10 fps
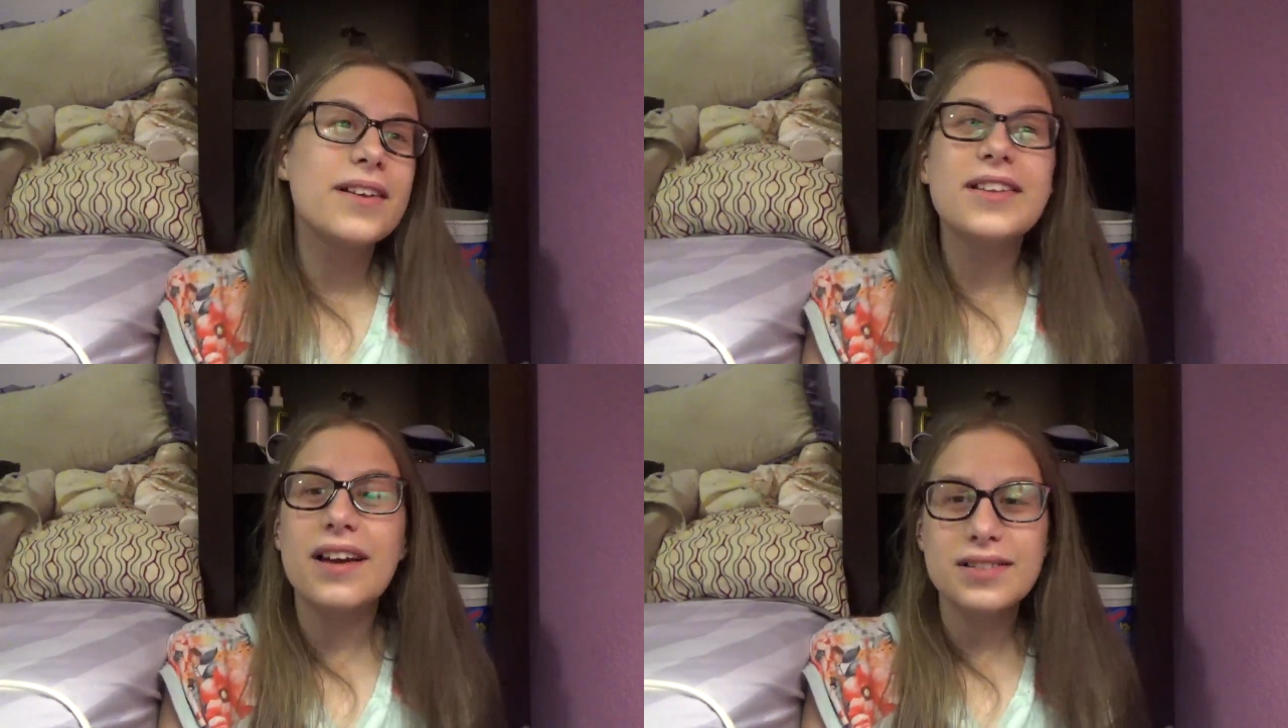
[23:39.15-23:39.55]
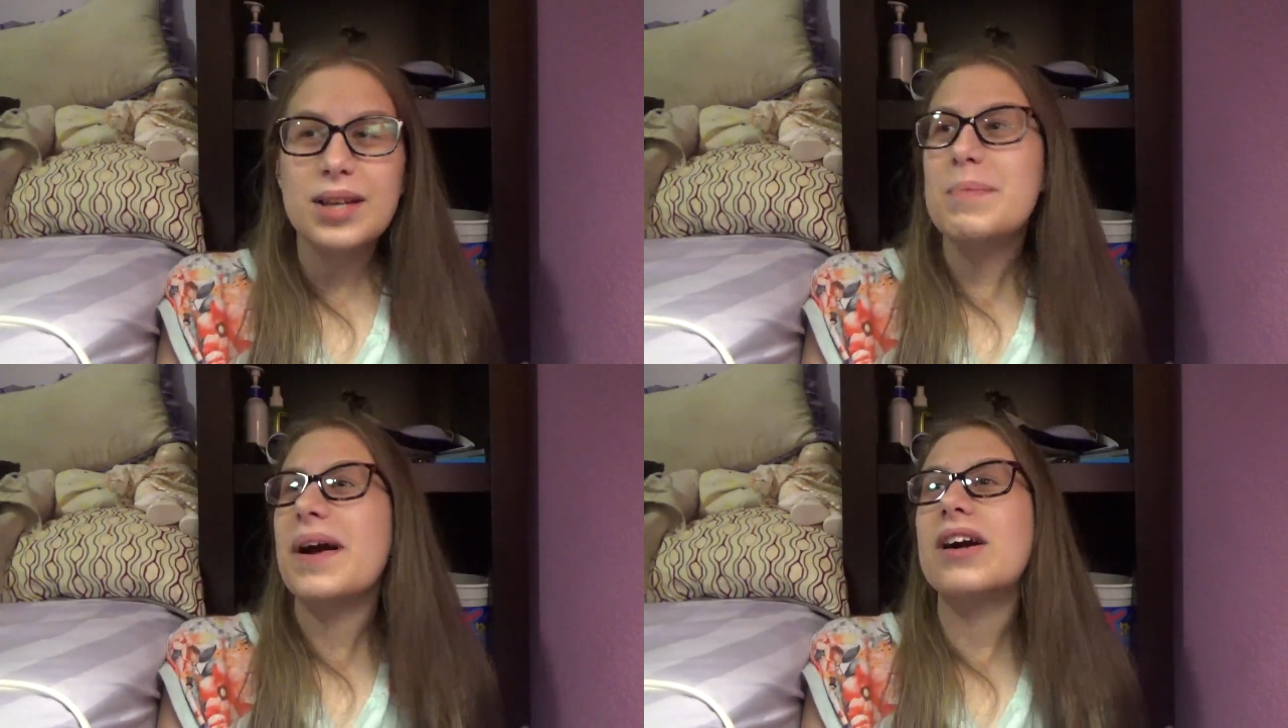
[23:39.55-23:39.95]
yes,
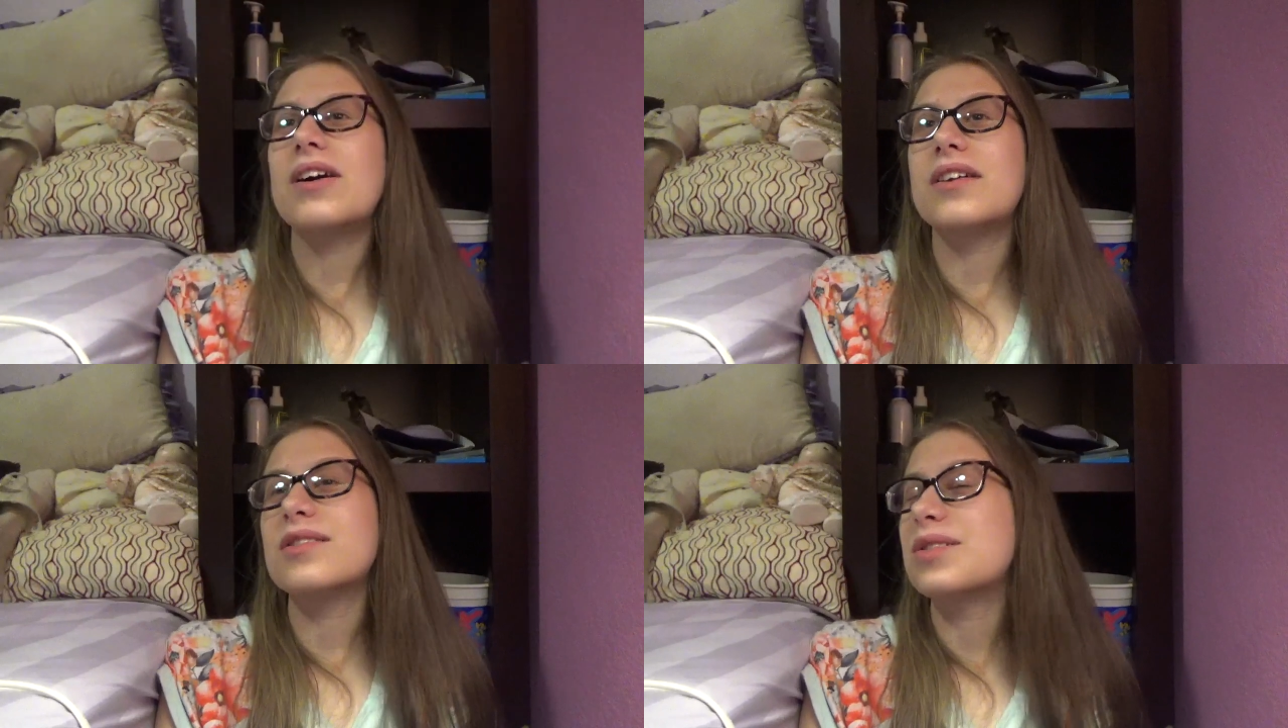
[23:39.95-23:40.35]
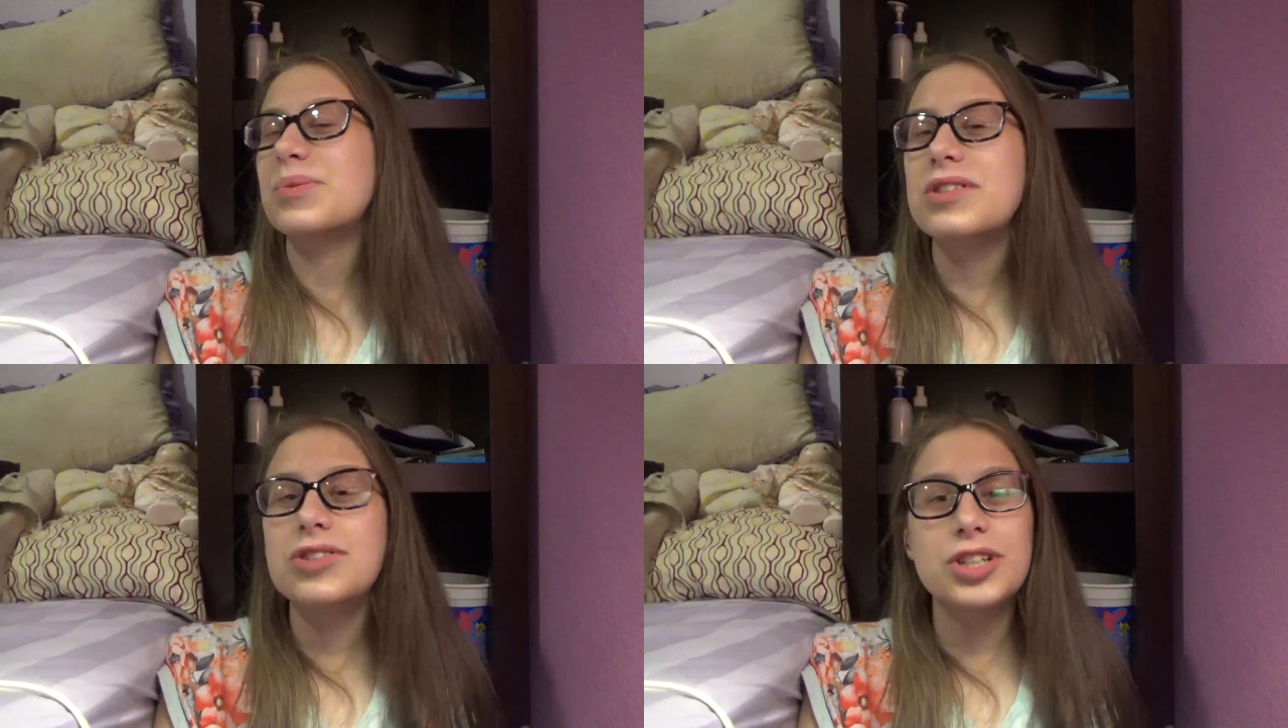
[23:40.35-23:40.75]
I'm back on
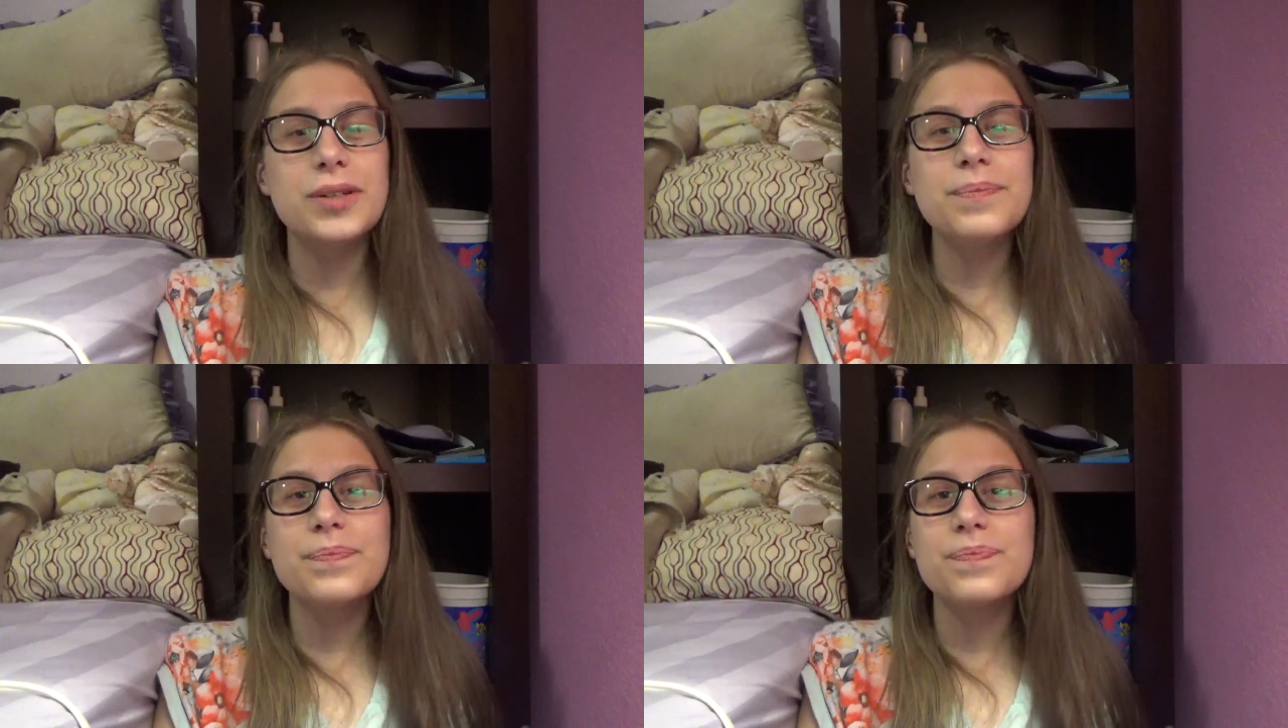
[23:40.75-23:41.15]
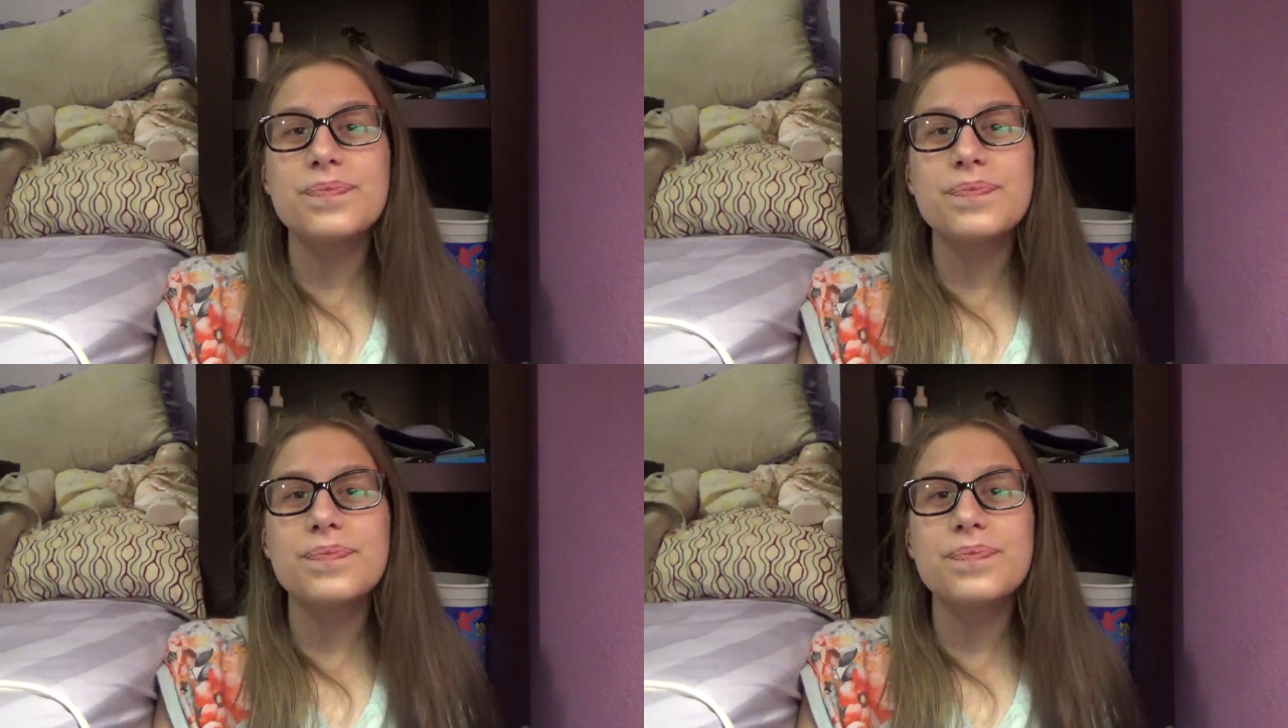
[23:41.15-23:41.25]
SWG.